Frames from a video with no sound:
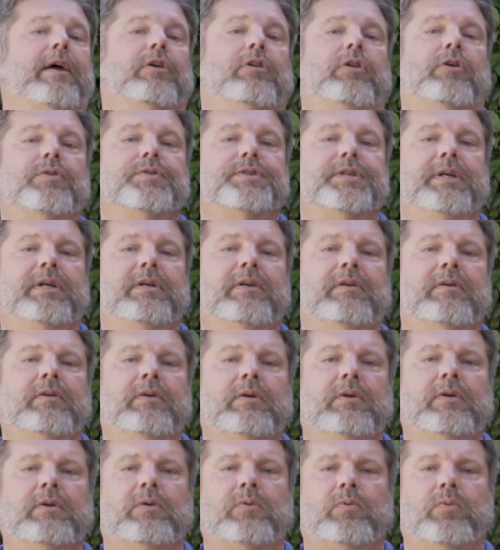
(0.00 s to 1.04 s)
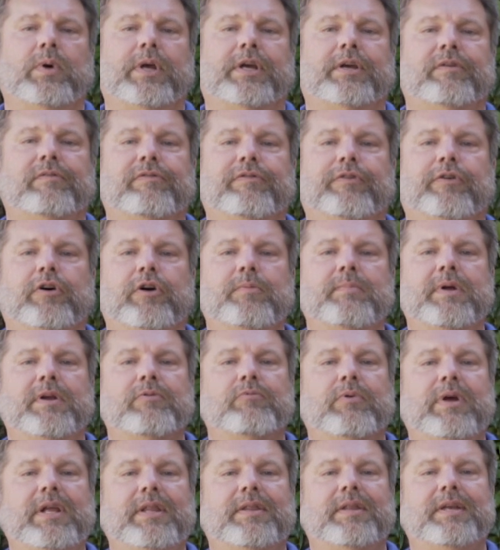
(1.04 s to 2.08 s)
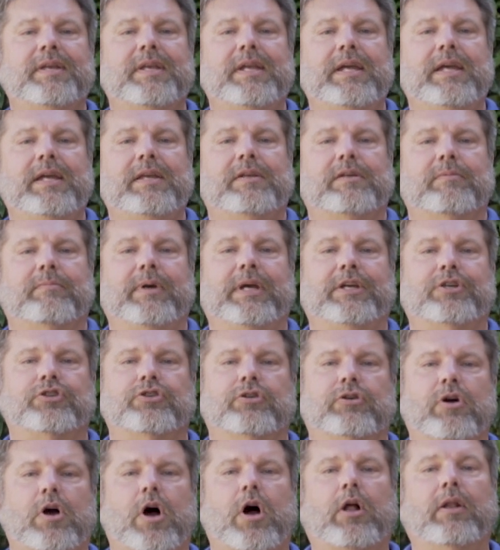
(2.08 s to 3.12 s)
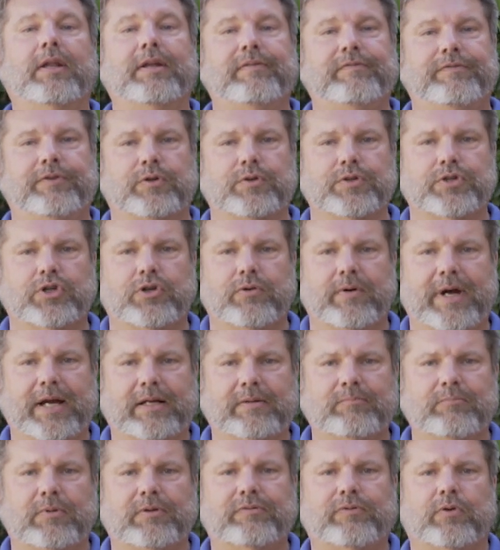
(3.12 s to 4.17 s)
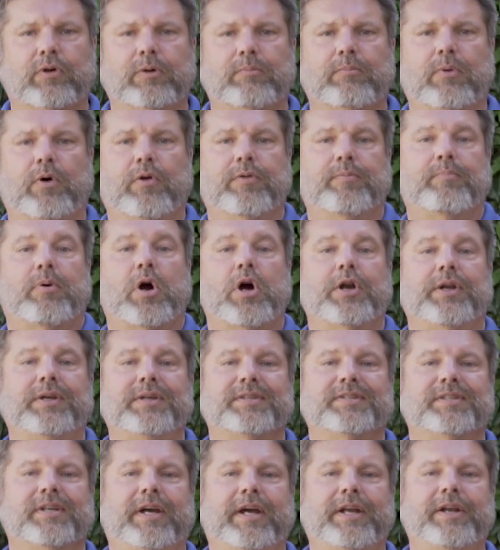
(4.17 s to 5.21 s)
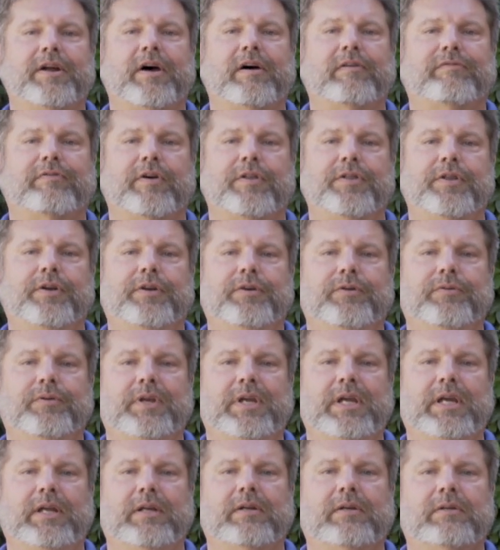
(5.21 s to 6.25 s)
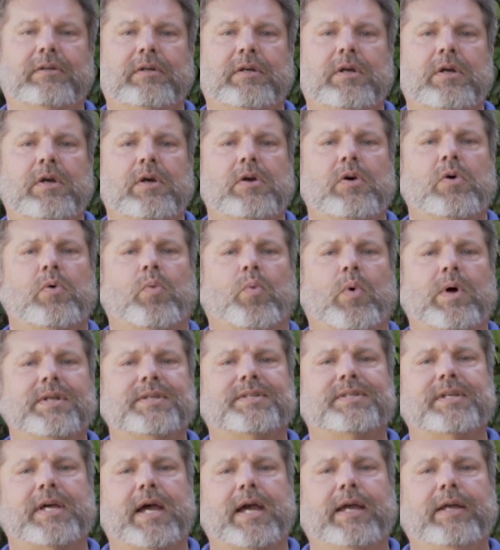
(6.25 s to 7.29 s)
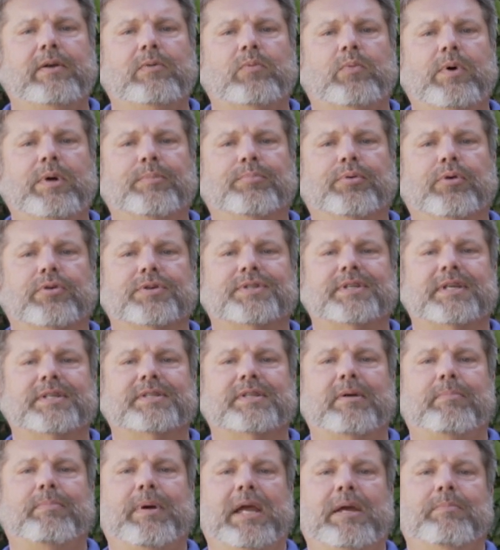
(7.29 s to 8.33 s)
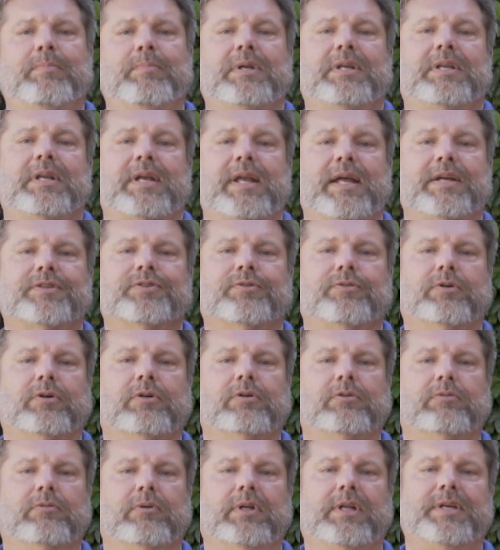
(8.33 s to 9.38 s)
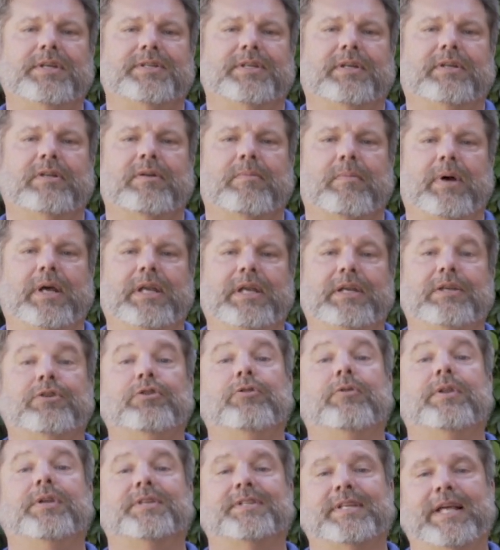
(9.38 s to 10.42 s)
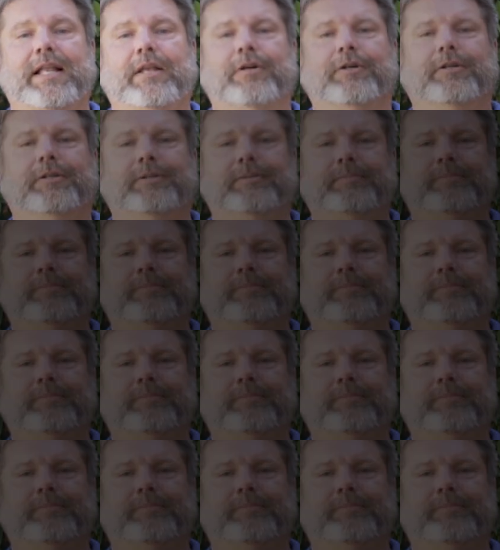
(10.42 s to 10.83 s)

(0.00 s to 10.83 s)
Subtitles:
At closing, we confirm and read the deed to make sure all info is correct before both parties sign off on the new deed. Once signed, we process the payment in escrow, releasing the money to the seller.